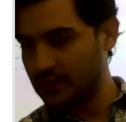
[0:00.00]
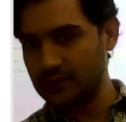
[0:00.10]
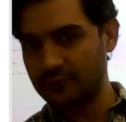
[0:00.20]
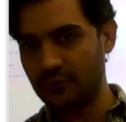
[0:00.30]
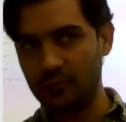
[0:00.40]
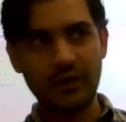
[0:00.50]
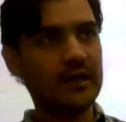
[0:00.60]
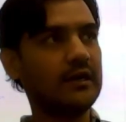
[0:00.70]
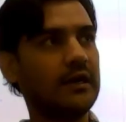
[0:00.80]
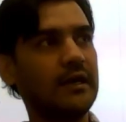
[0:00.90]
the
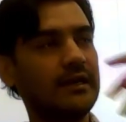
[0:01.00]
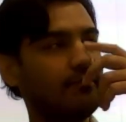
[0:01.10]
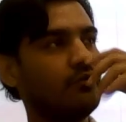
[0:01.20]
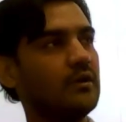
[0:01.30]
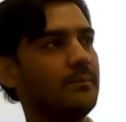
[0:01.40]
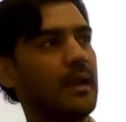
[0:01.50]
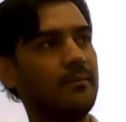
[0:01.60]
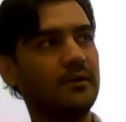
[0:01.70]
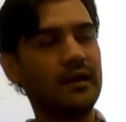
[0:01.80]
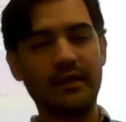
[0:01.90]
formula I gave you a paper,